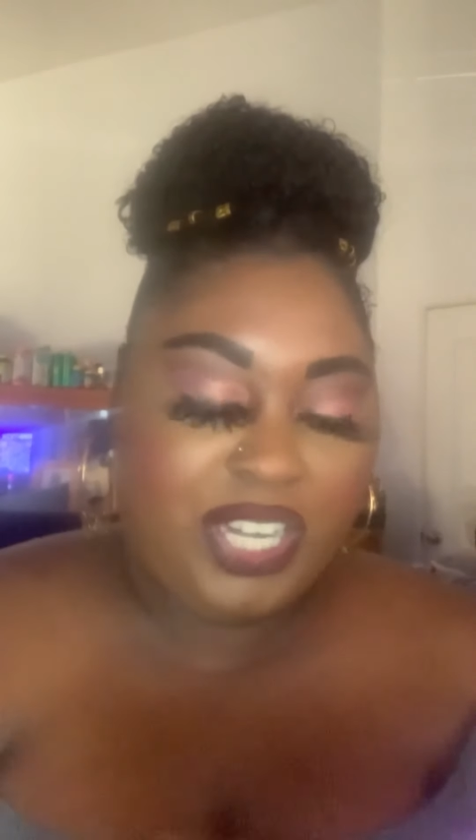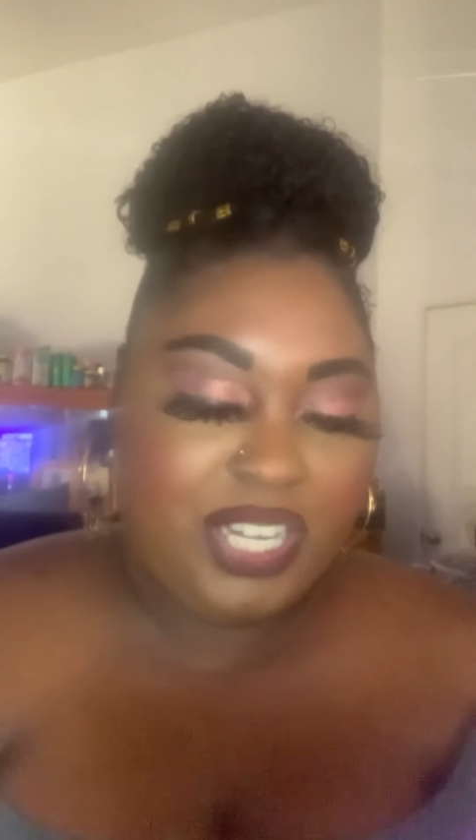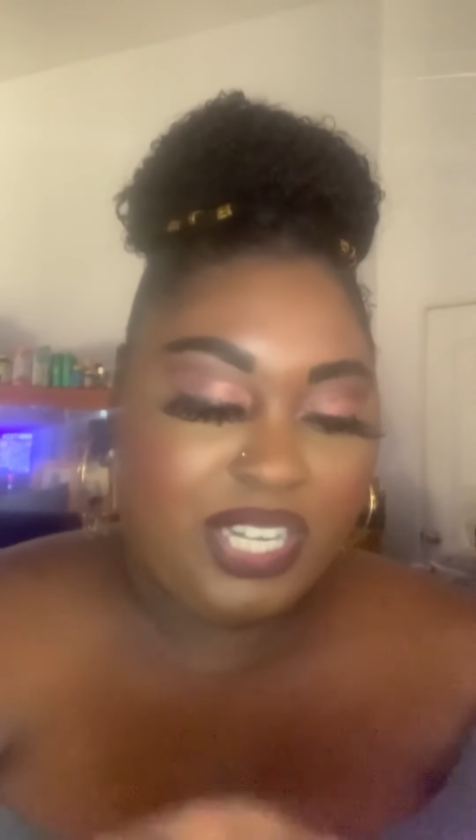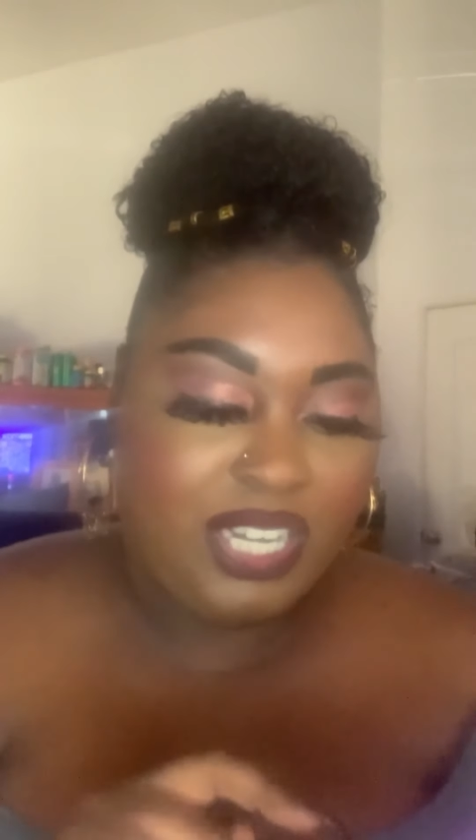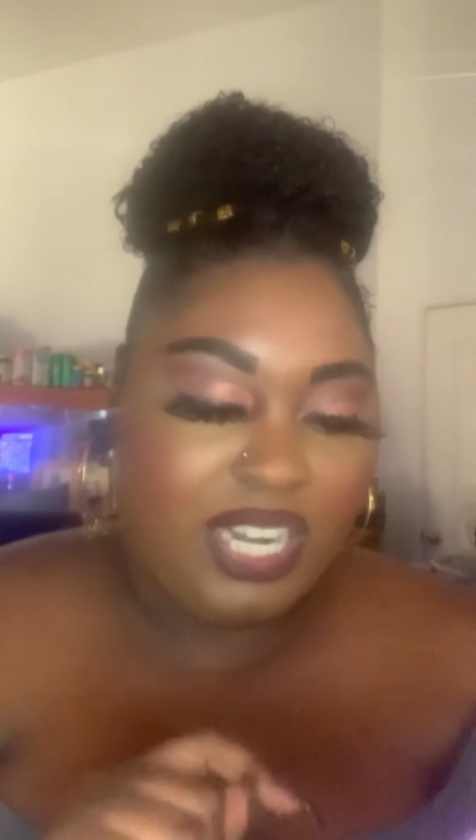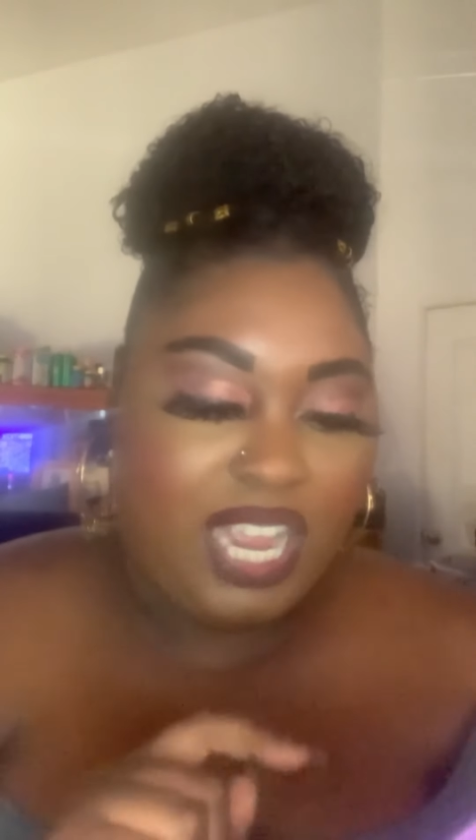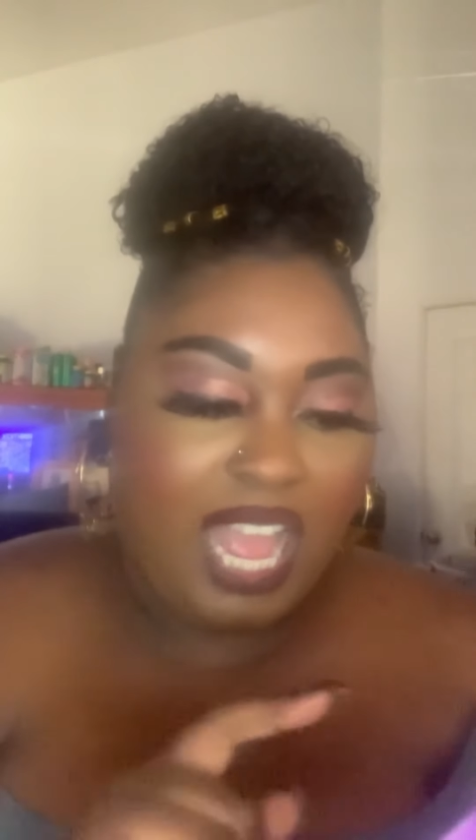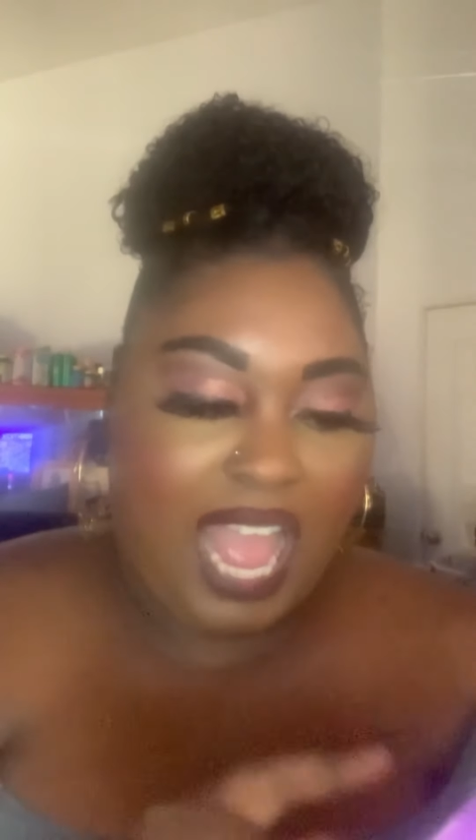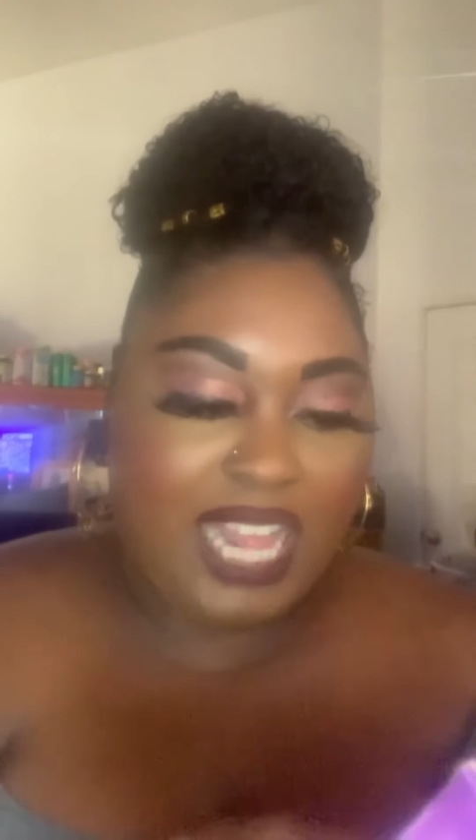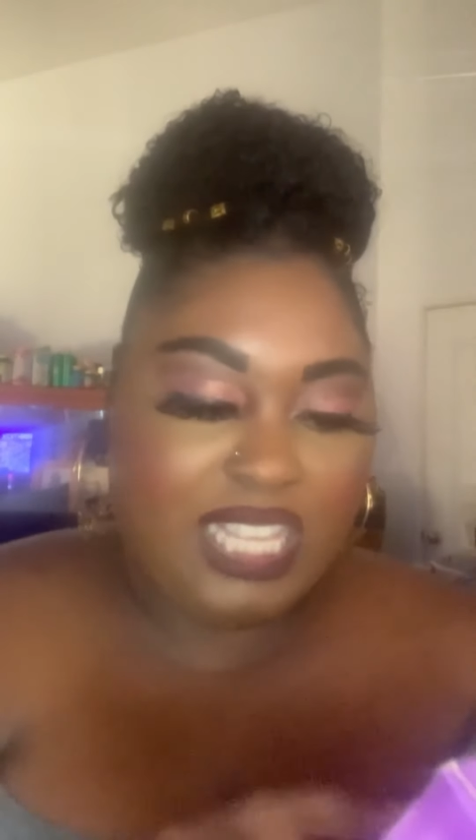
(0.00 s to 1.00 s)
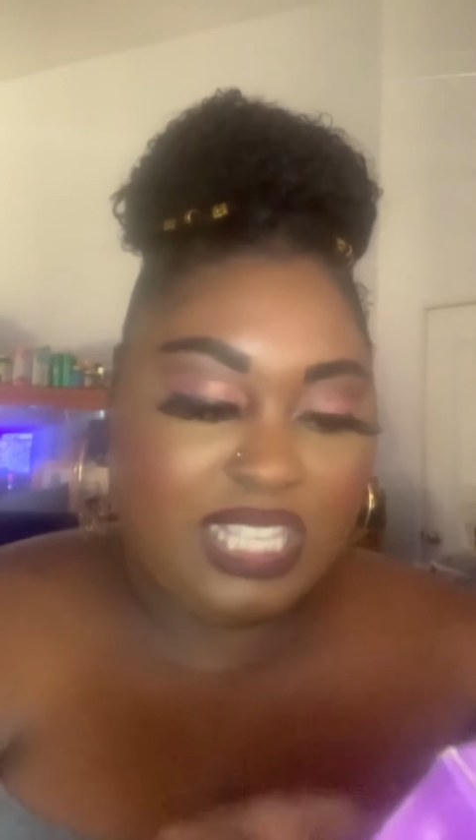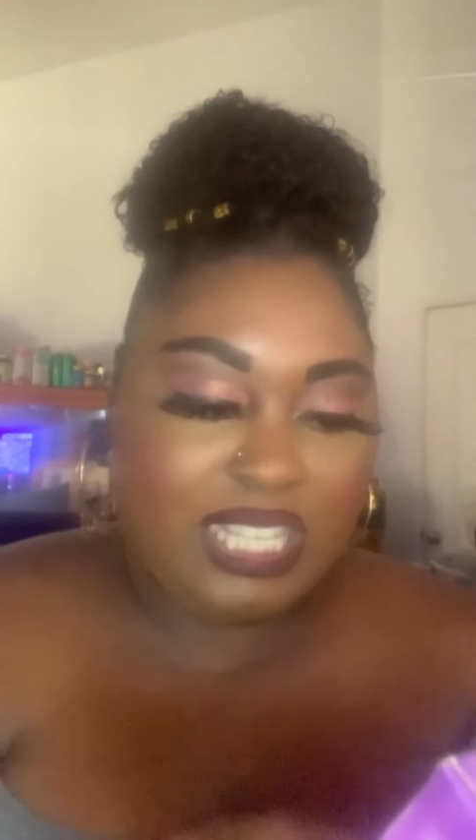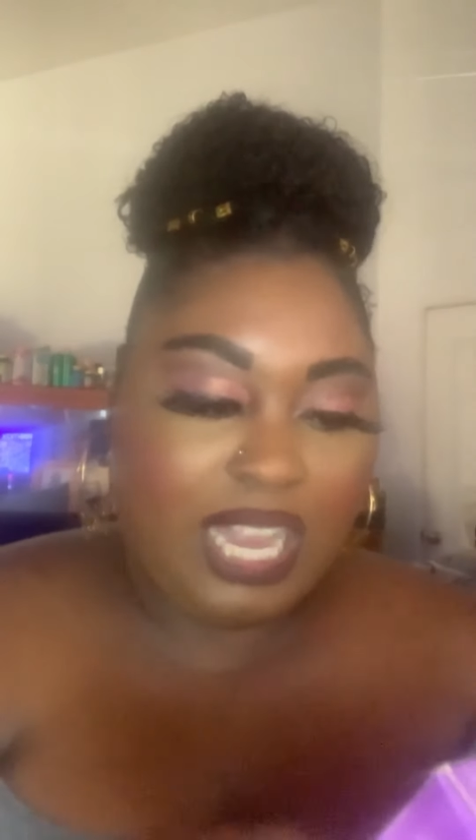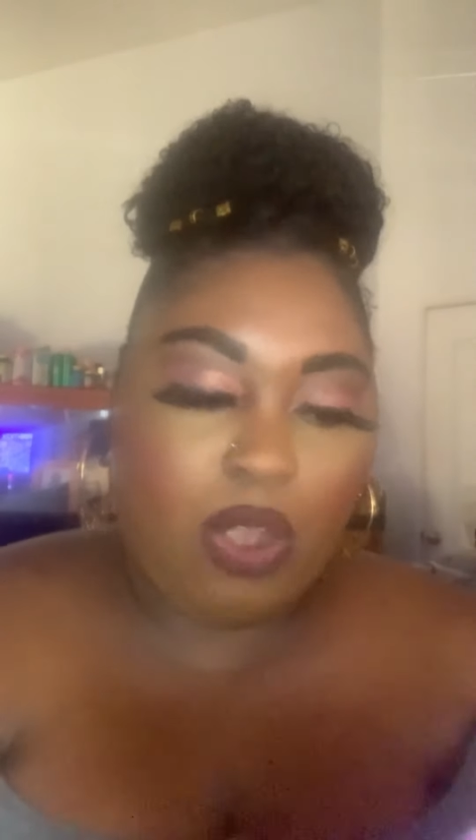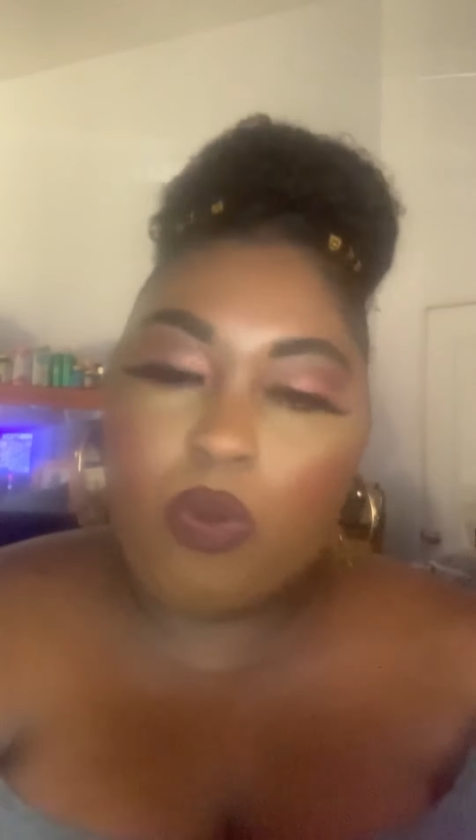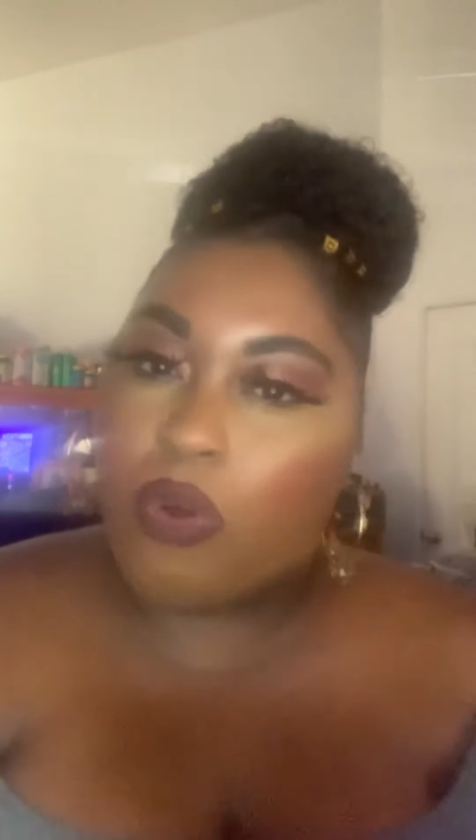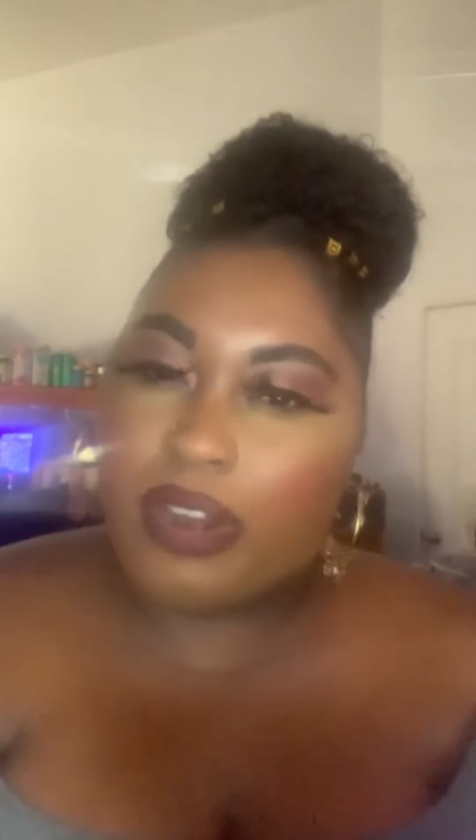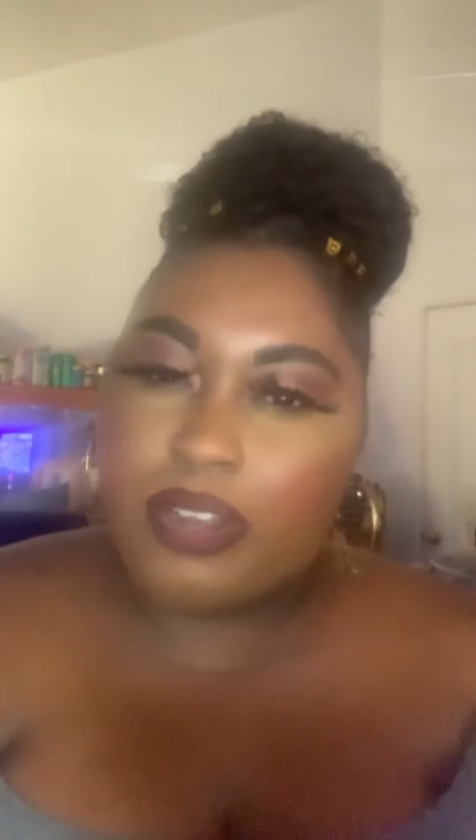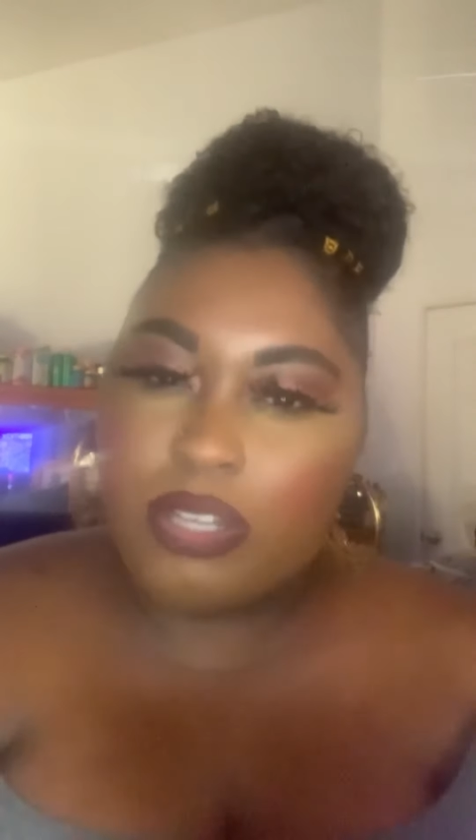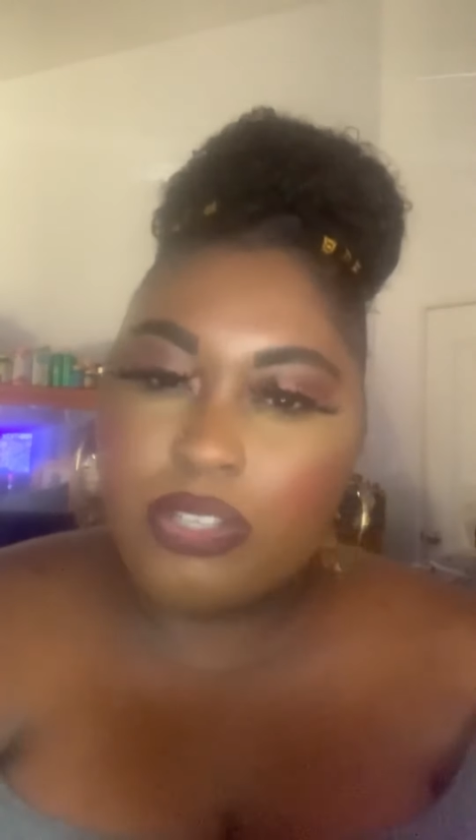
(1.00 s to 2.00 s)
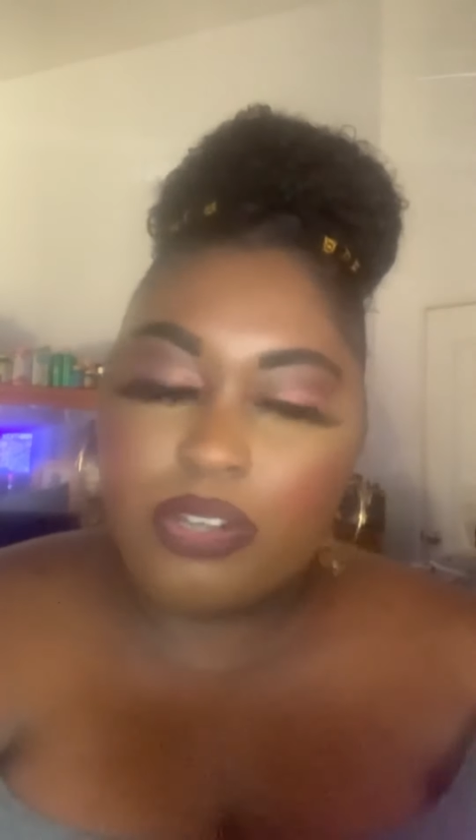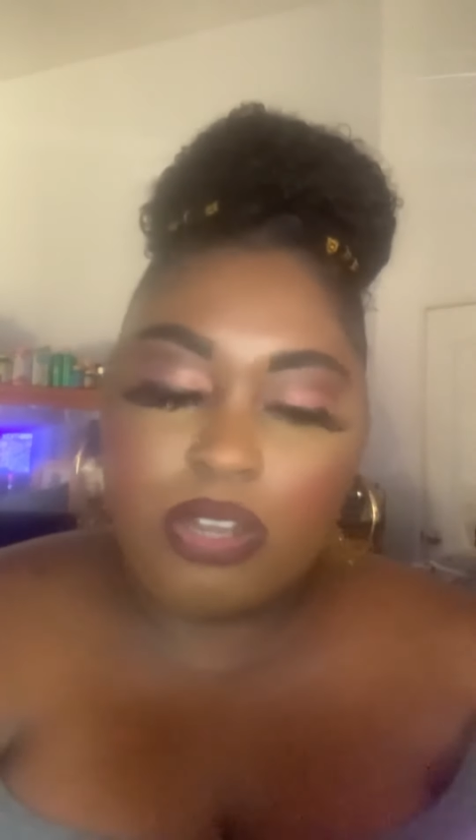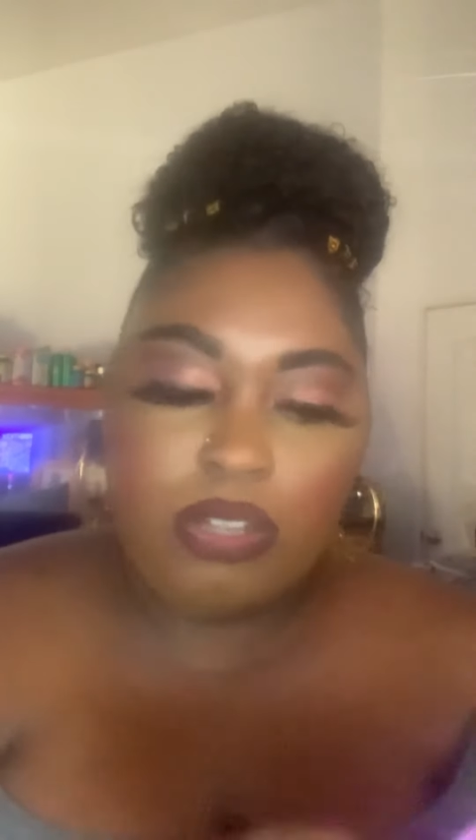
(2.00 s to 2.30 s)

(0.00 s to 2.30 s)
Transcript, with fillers: and this is like an oil, you know.